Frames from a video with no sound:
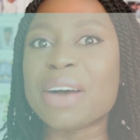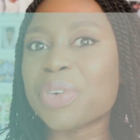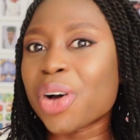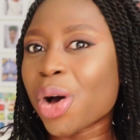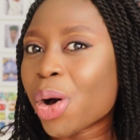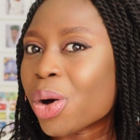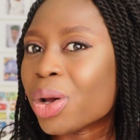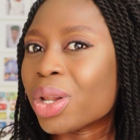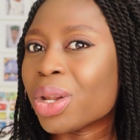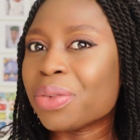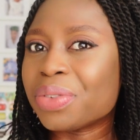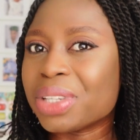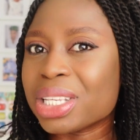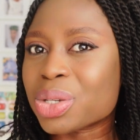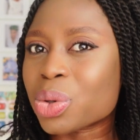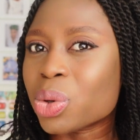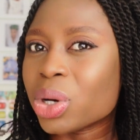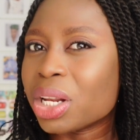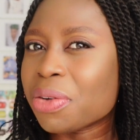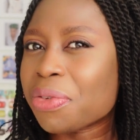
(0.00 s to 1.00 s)
all of
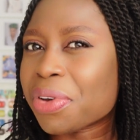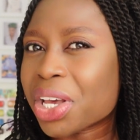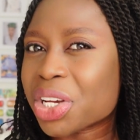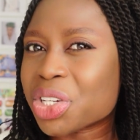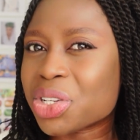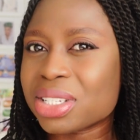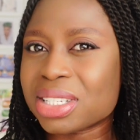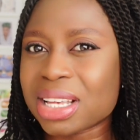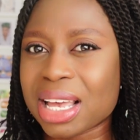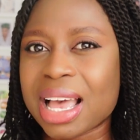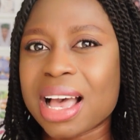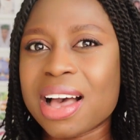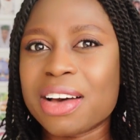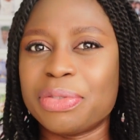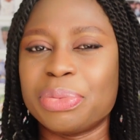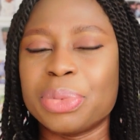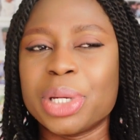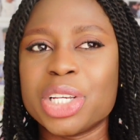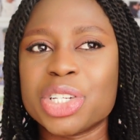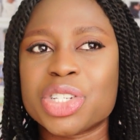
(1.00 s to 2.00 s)
these qualifications I
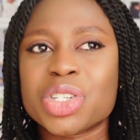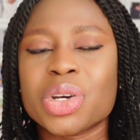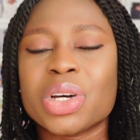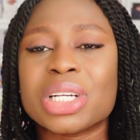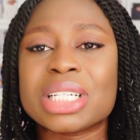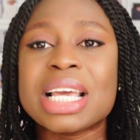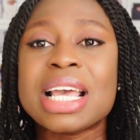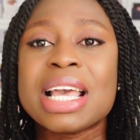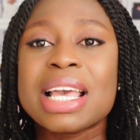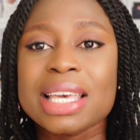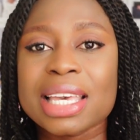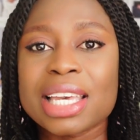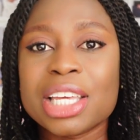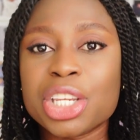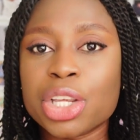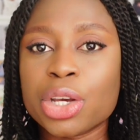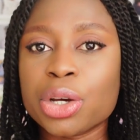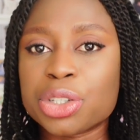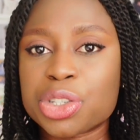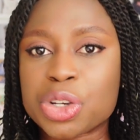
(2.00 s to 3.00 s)
have mentioned
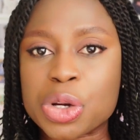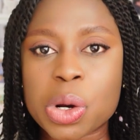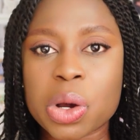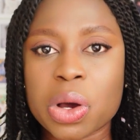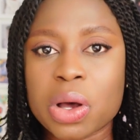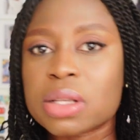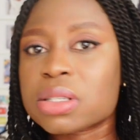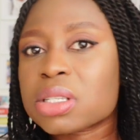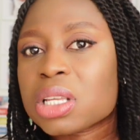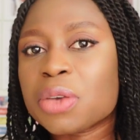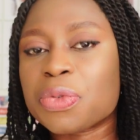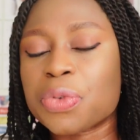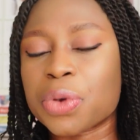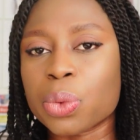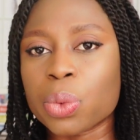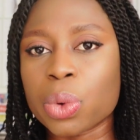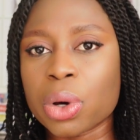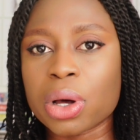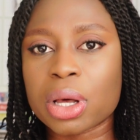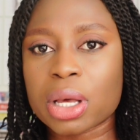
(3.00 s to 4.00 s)
in your trust. If
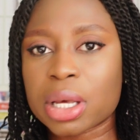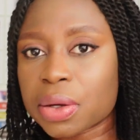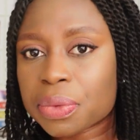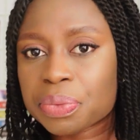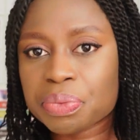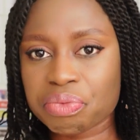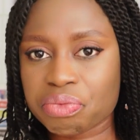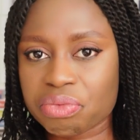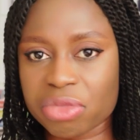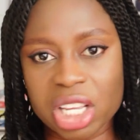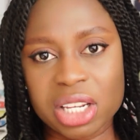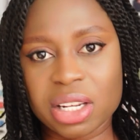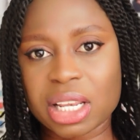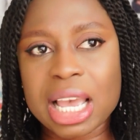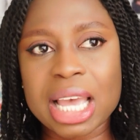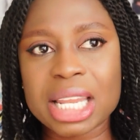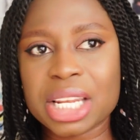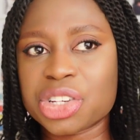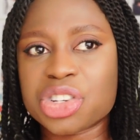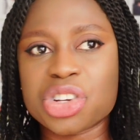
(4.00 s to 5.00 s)
you work in the
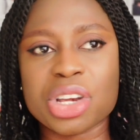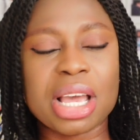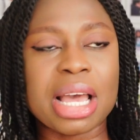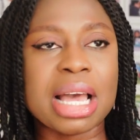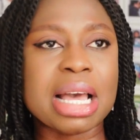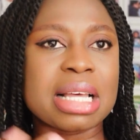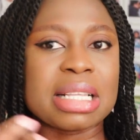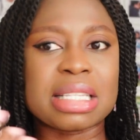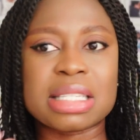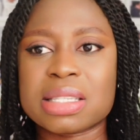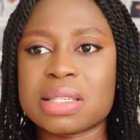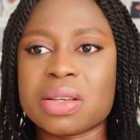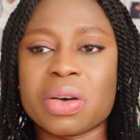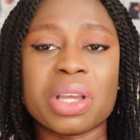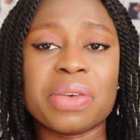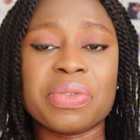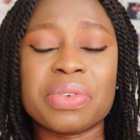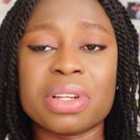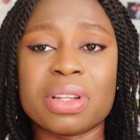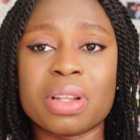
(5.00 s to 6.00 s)
NHS or
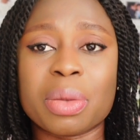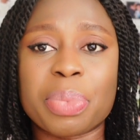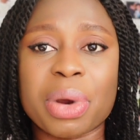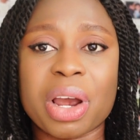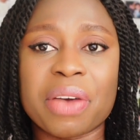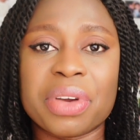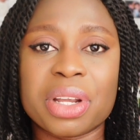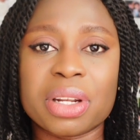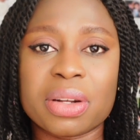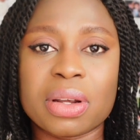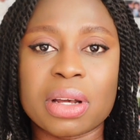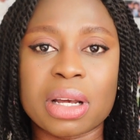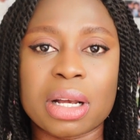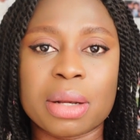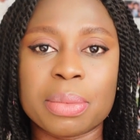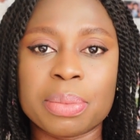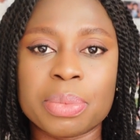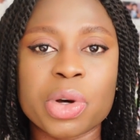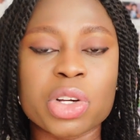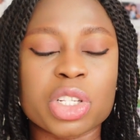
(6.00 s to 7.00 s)
even in a private
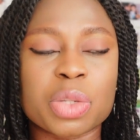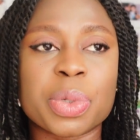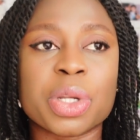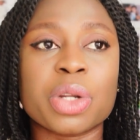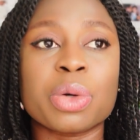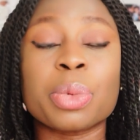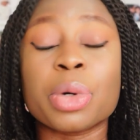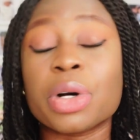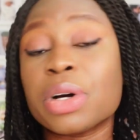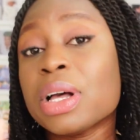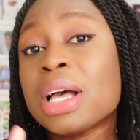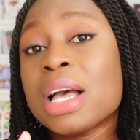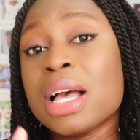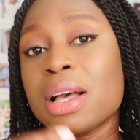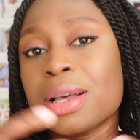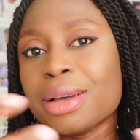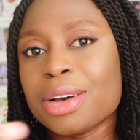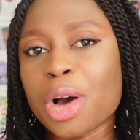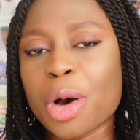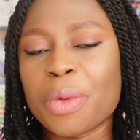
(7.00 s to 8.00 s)
hospital, but
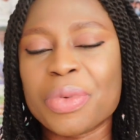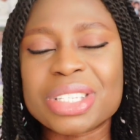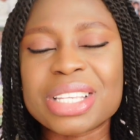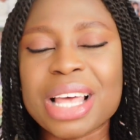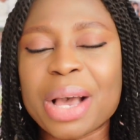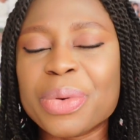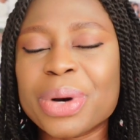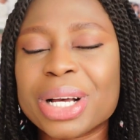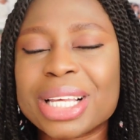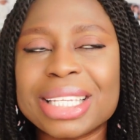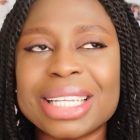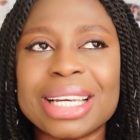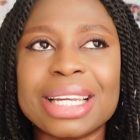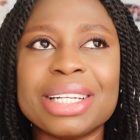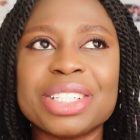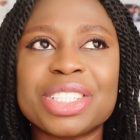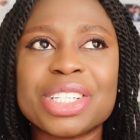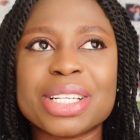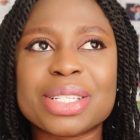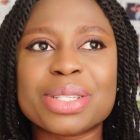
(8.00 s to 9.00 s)
obviously I work in the
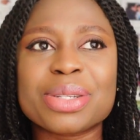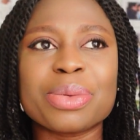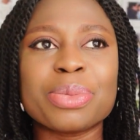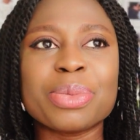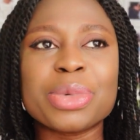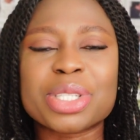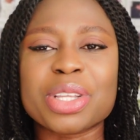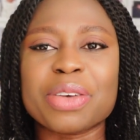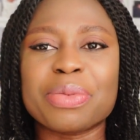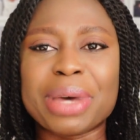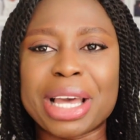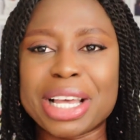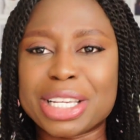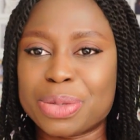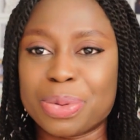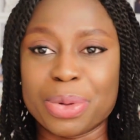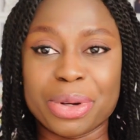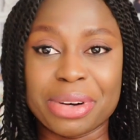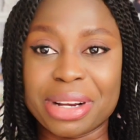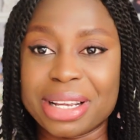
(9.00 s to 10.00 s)
NHS, so most of my
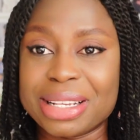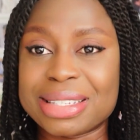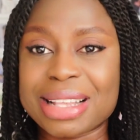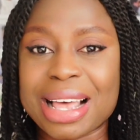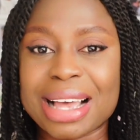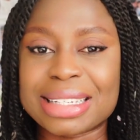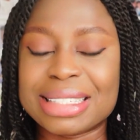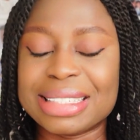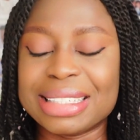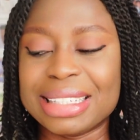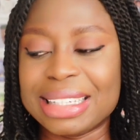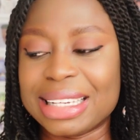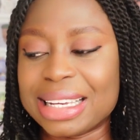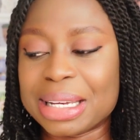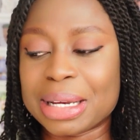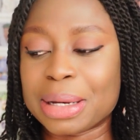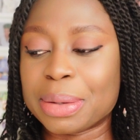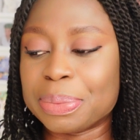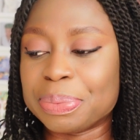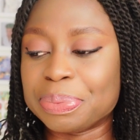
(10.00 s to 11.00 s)
experience actually
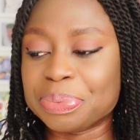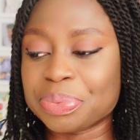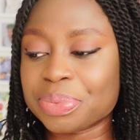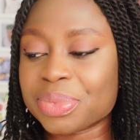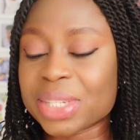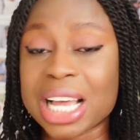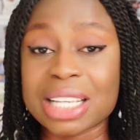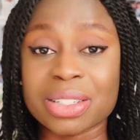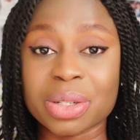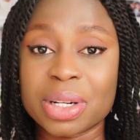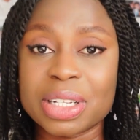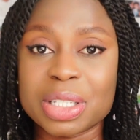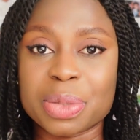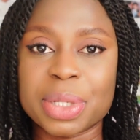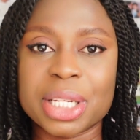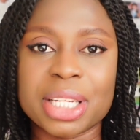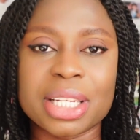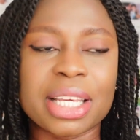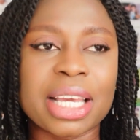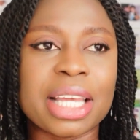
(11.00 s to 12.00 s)
has always
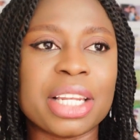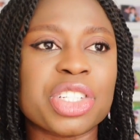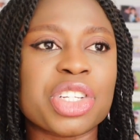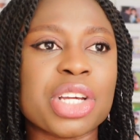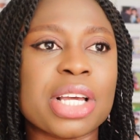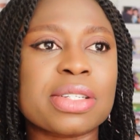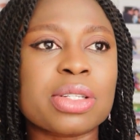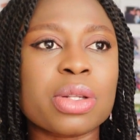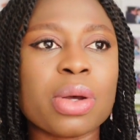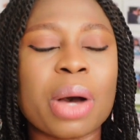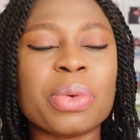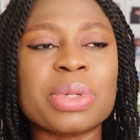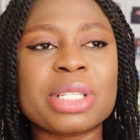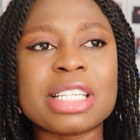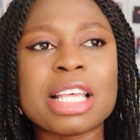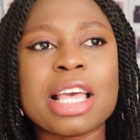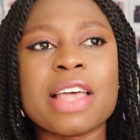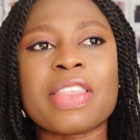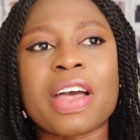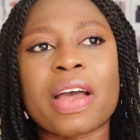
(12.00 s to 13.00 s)
been in the NHS. So I would
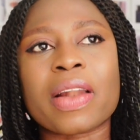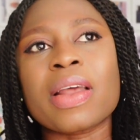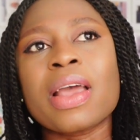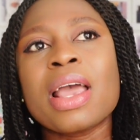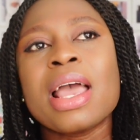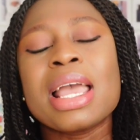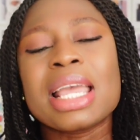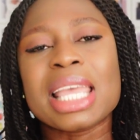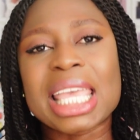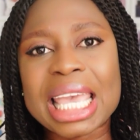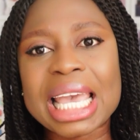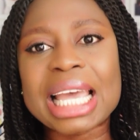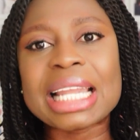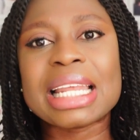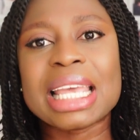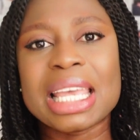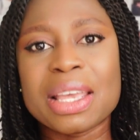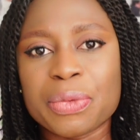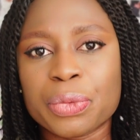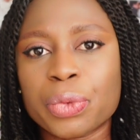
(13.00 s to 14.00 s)
say that
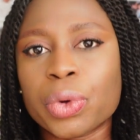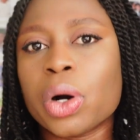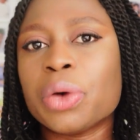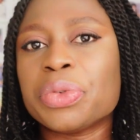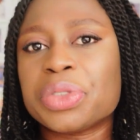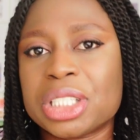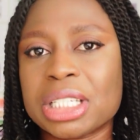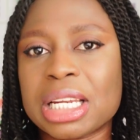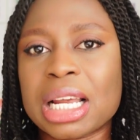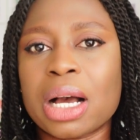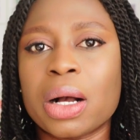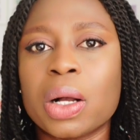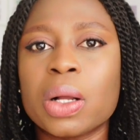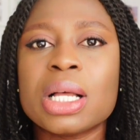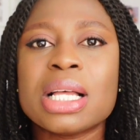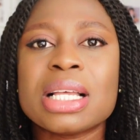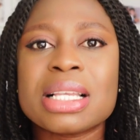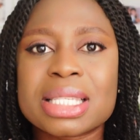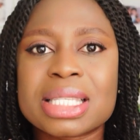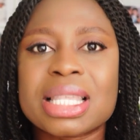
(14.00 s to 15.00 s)
get involved now,
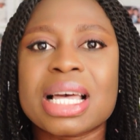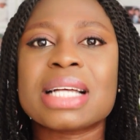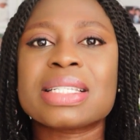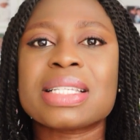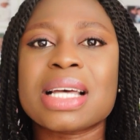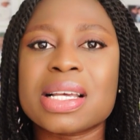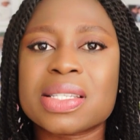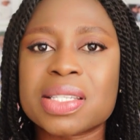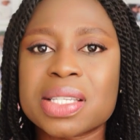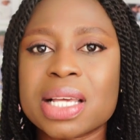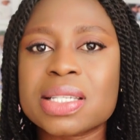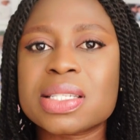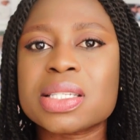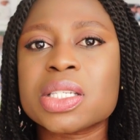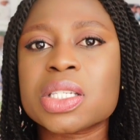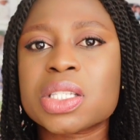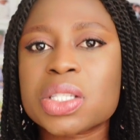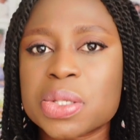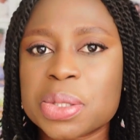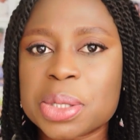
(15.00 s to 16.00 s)
start
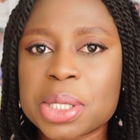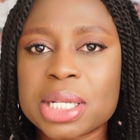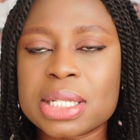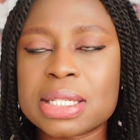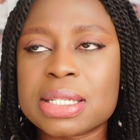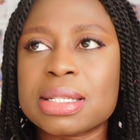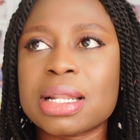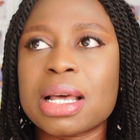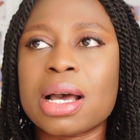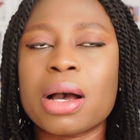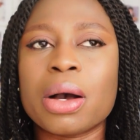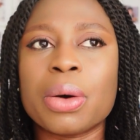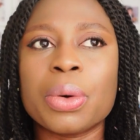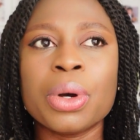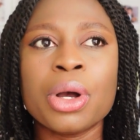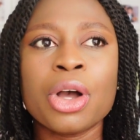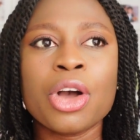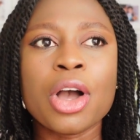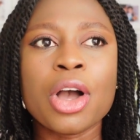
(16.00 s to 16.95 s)
assessing students now,